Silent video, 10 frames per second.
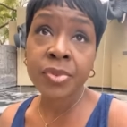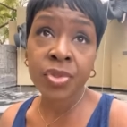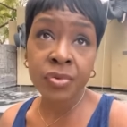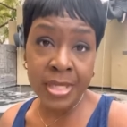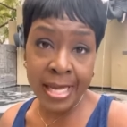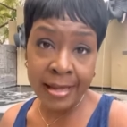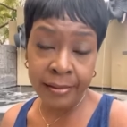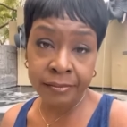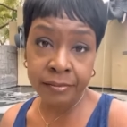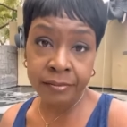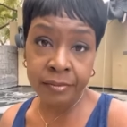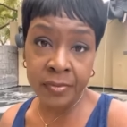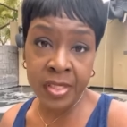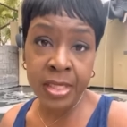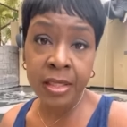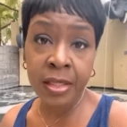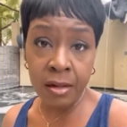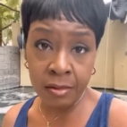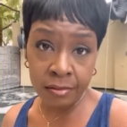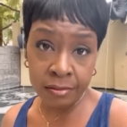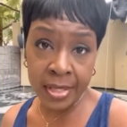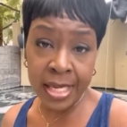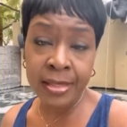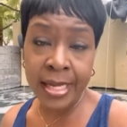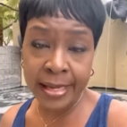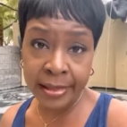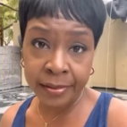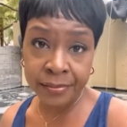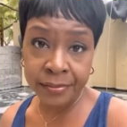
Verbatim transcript: Do not get it on at night.